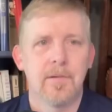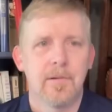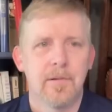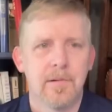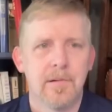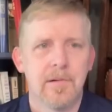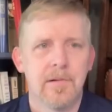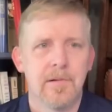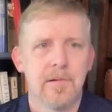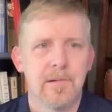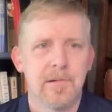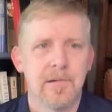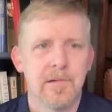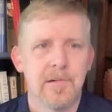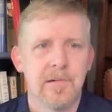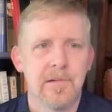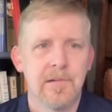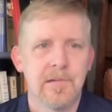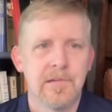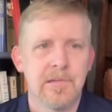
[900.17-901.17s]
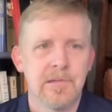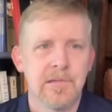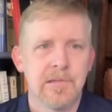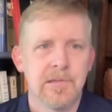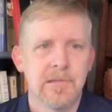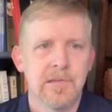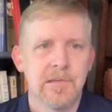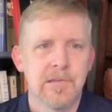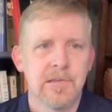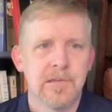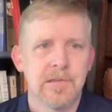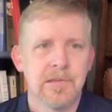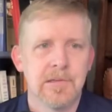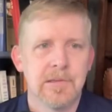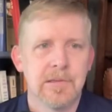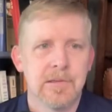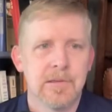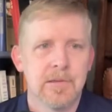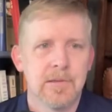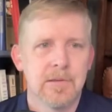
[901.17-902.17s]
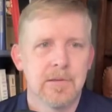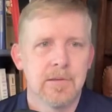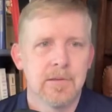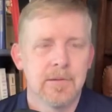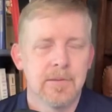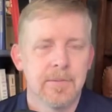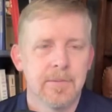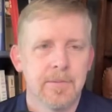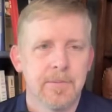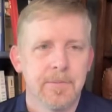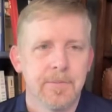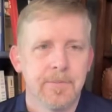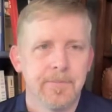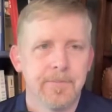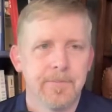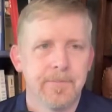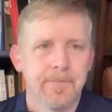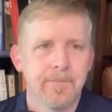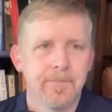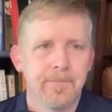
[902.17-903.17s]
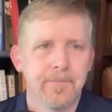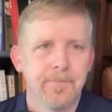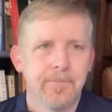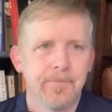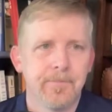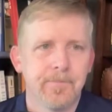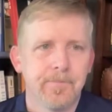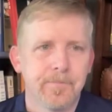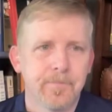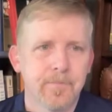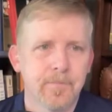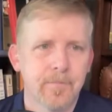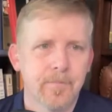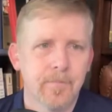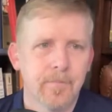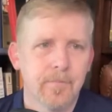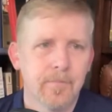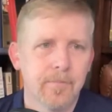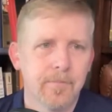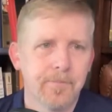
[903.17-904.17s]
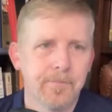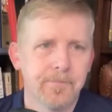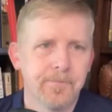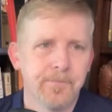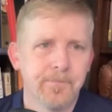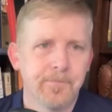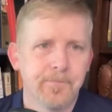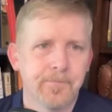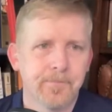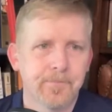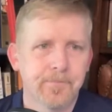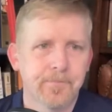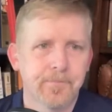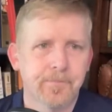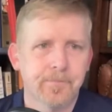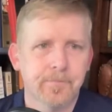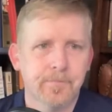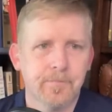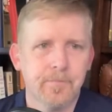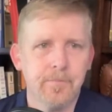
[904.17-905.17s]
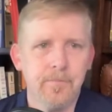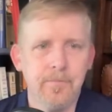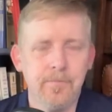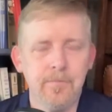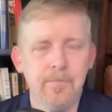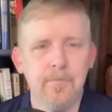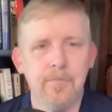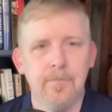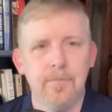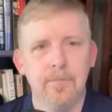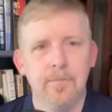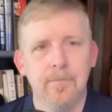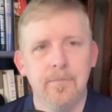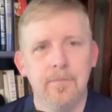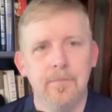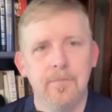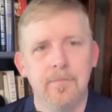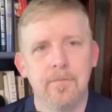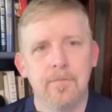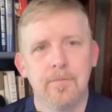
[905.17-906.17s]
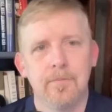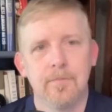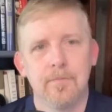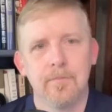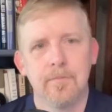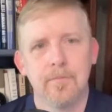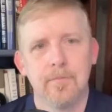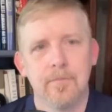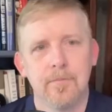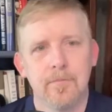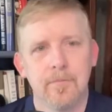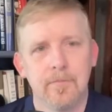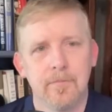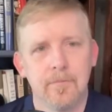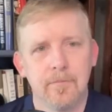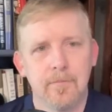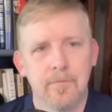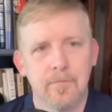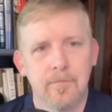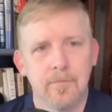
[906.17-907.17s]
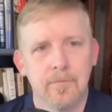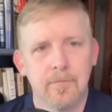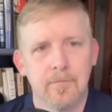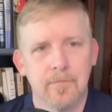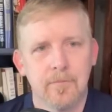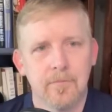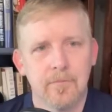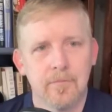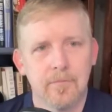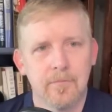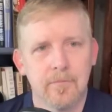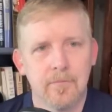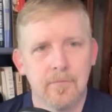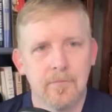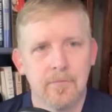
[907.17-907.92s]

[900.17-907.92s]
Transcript: This person isn't speaking.